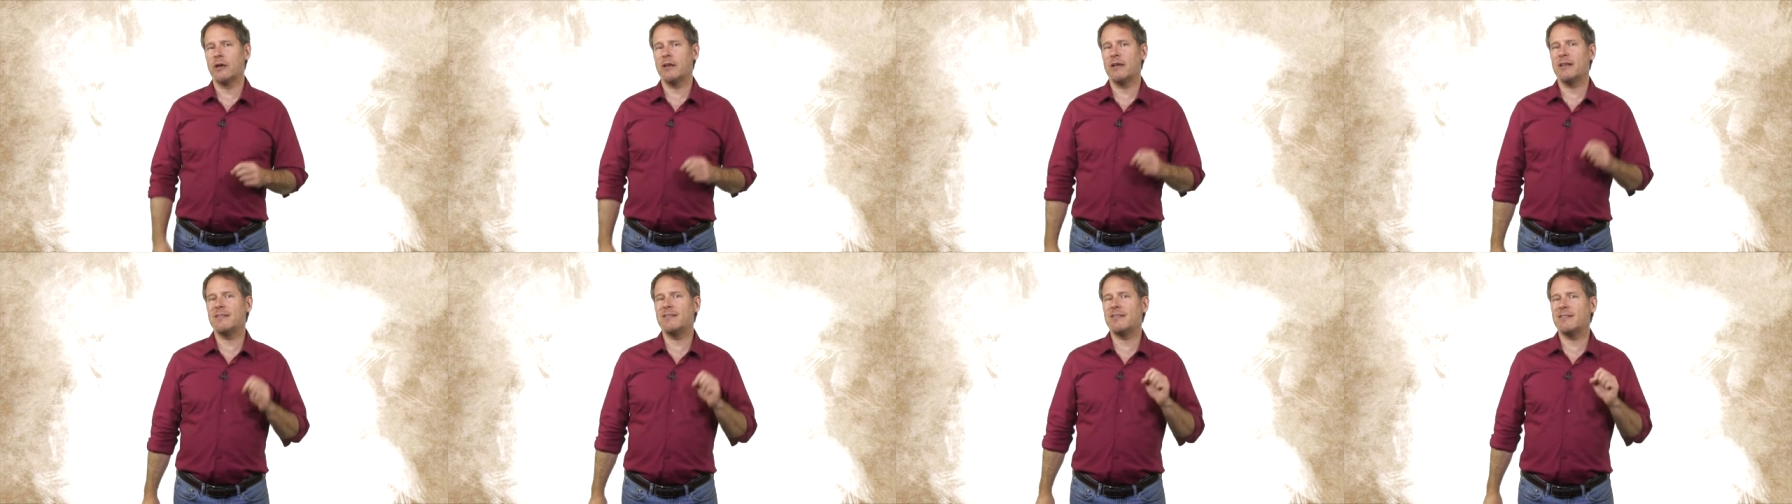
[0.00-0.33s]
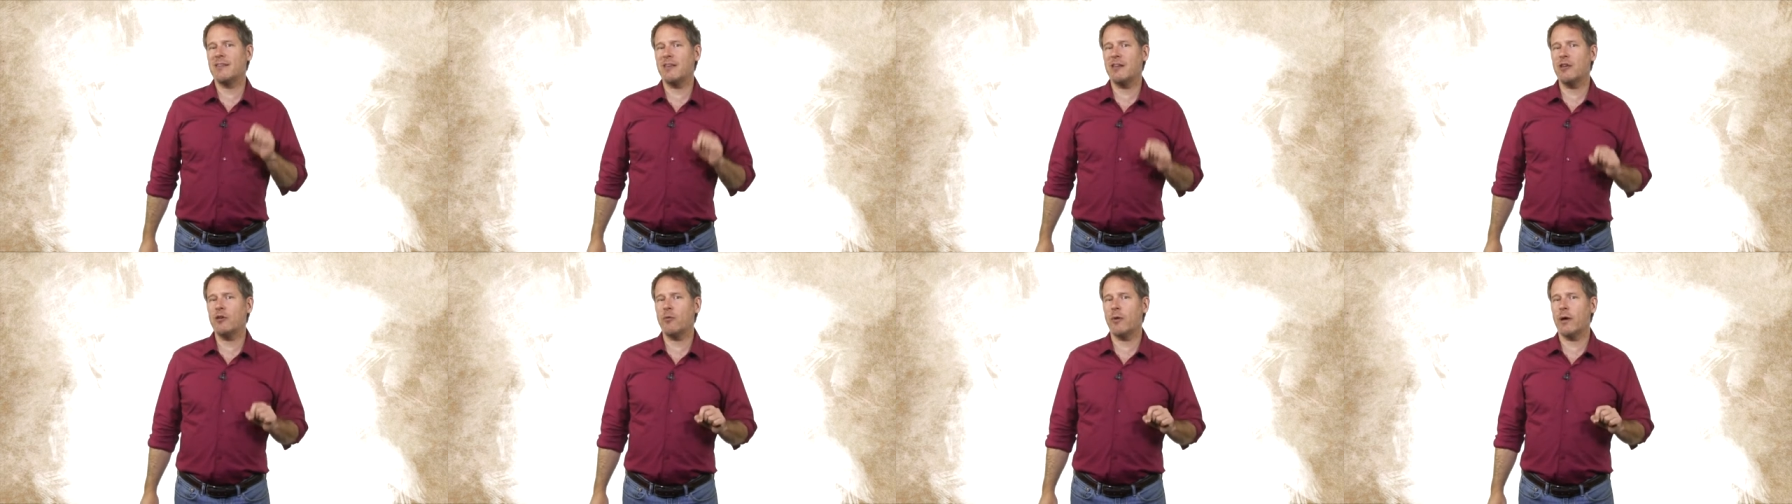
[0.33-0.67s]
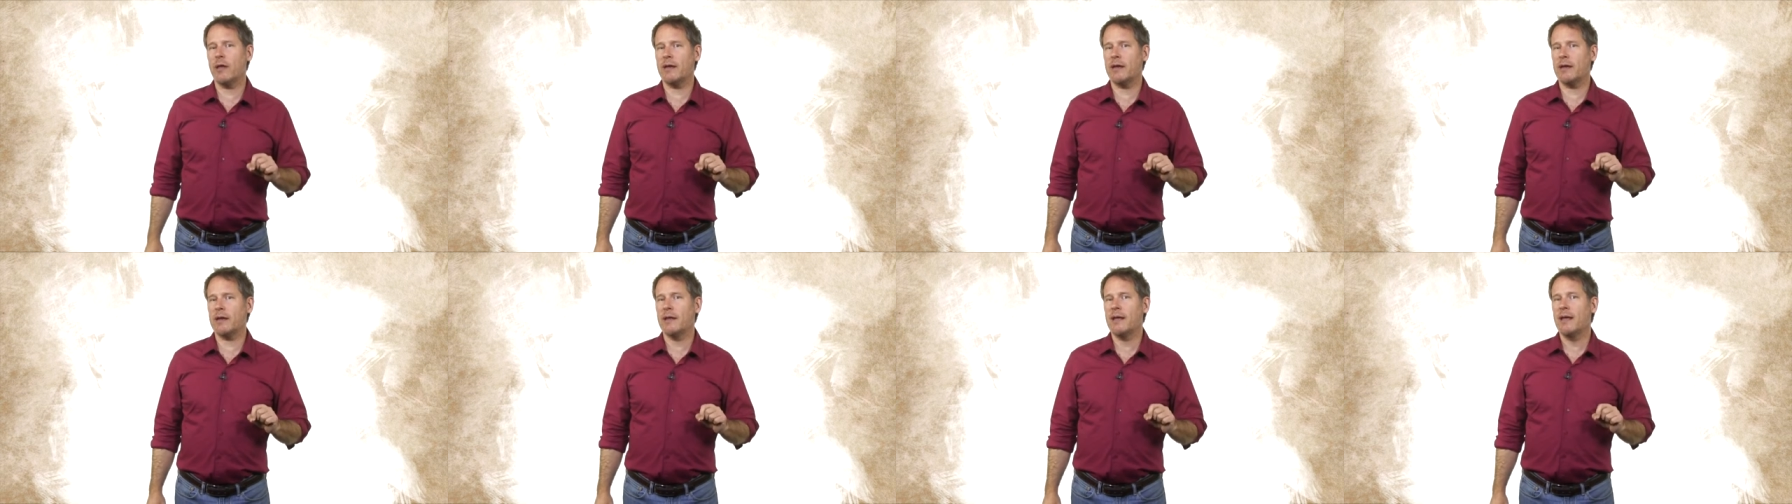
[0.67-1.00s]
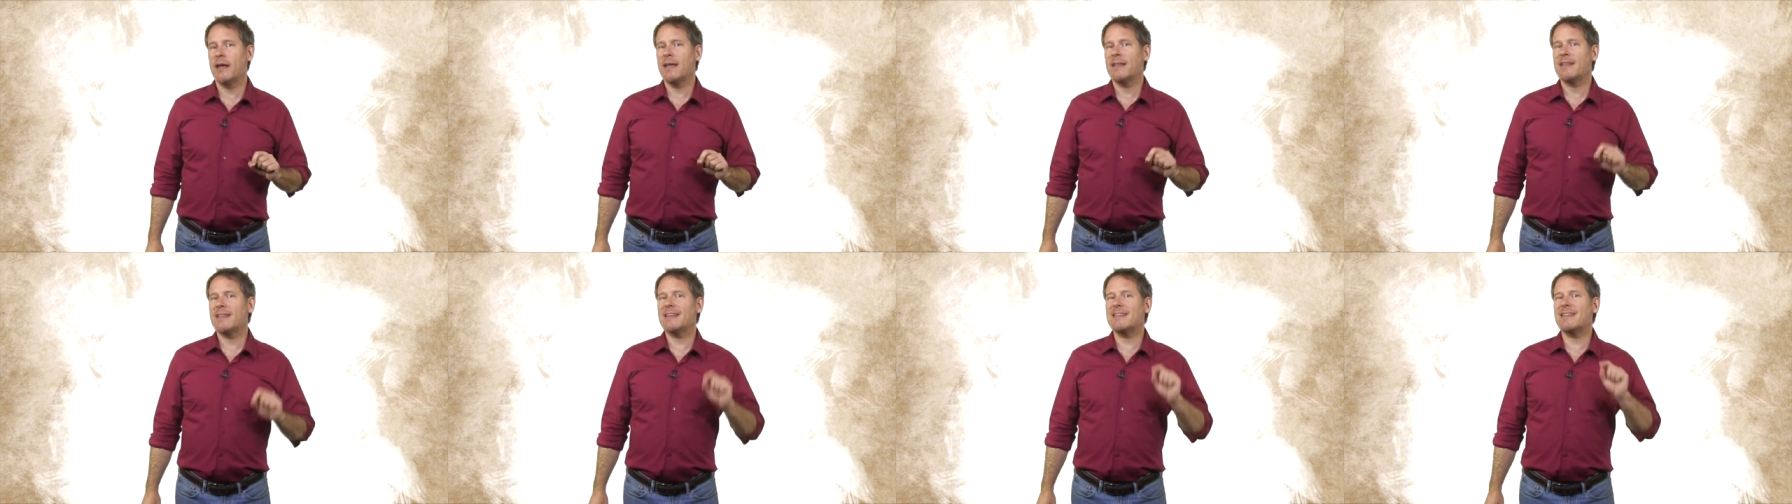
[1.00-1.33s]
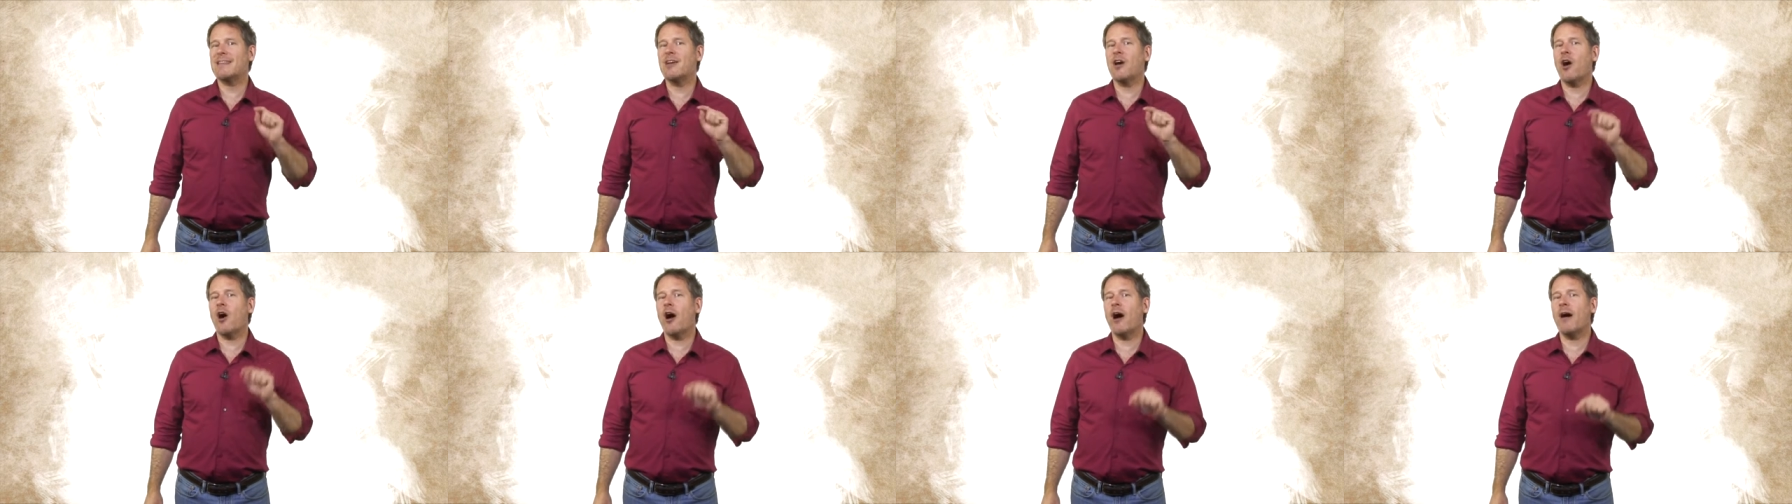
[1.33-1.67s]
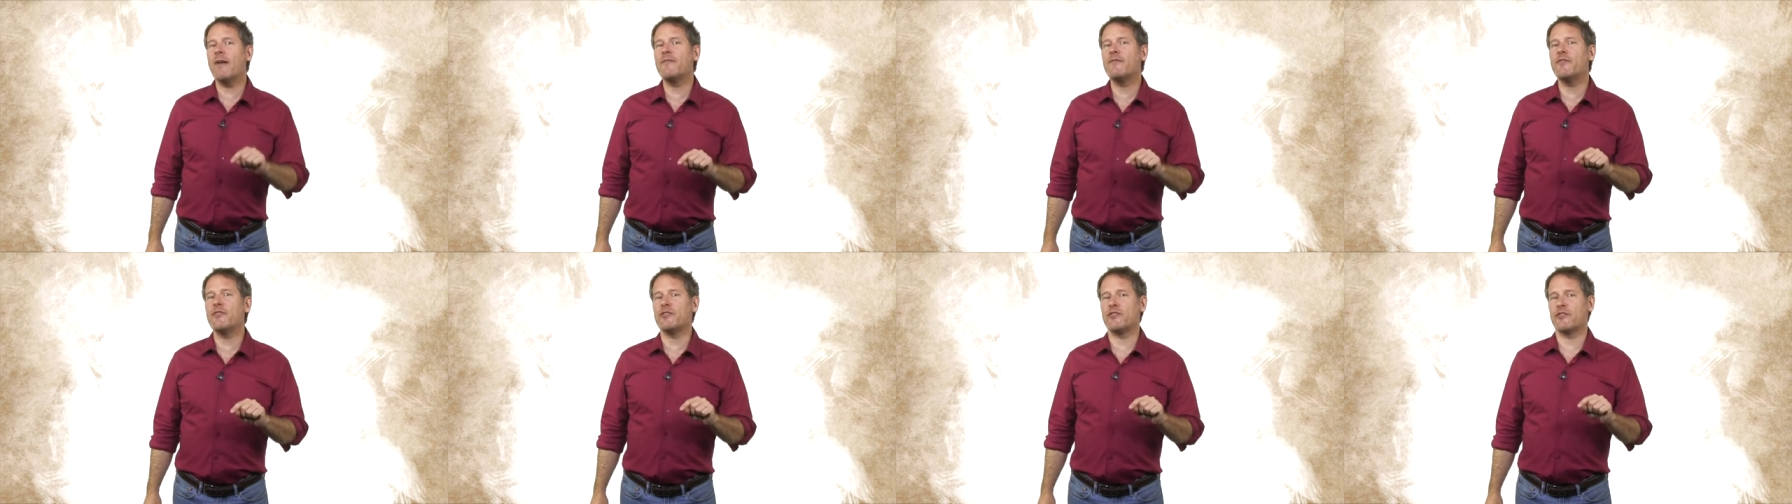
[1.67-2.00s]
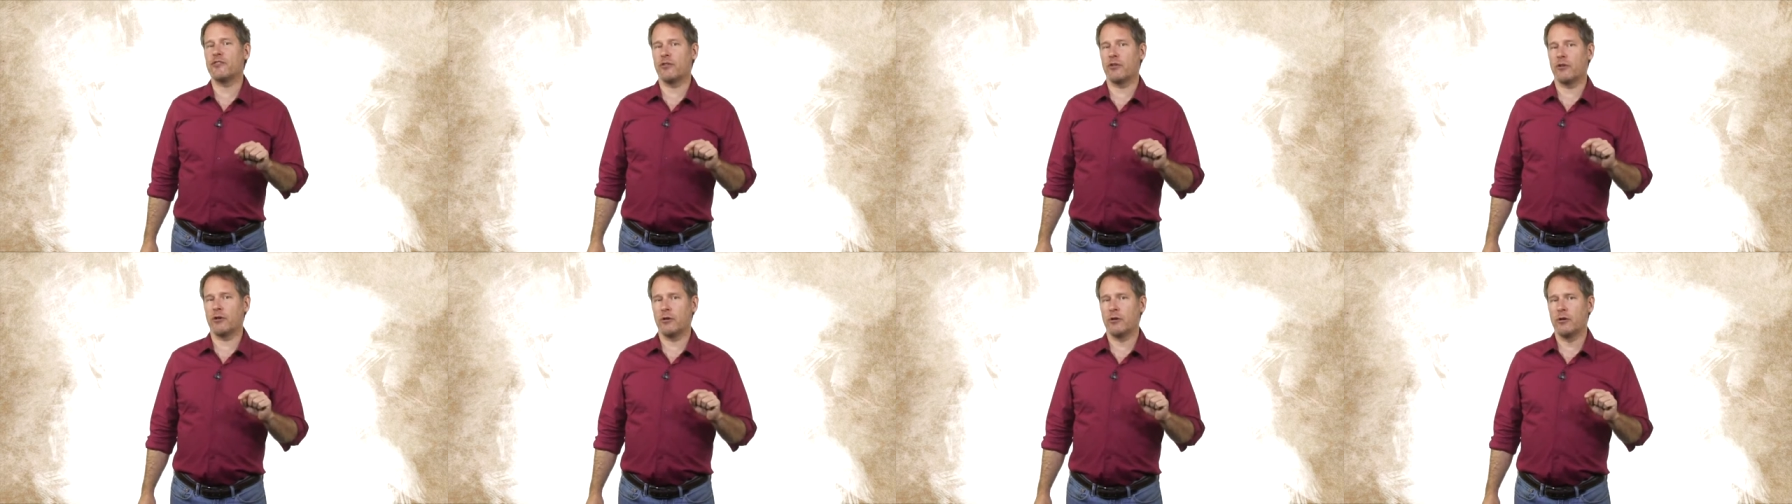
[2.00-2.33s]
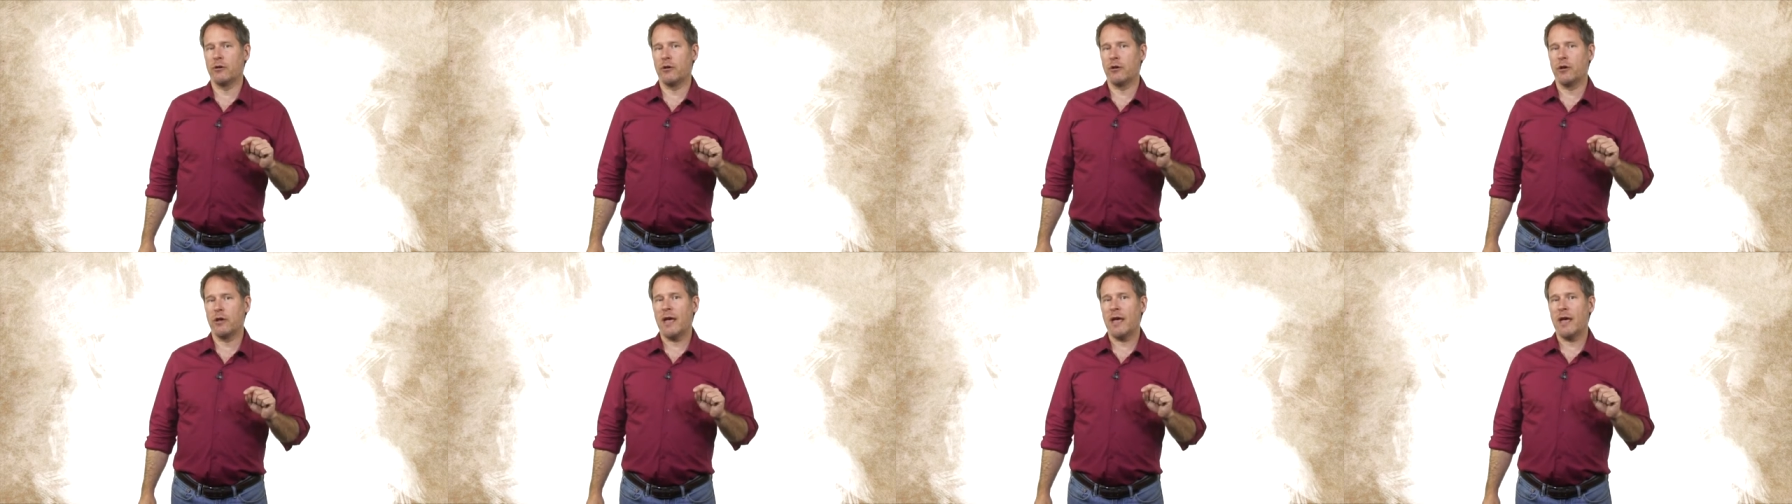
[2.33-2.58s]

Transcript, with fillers: insinuating that the officer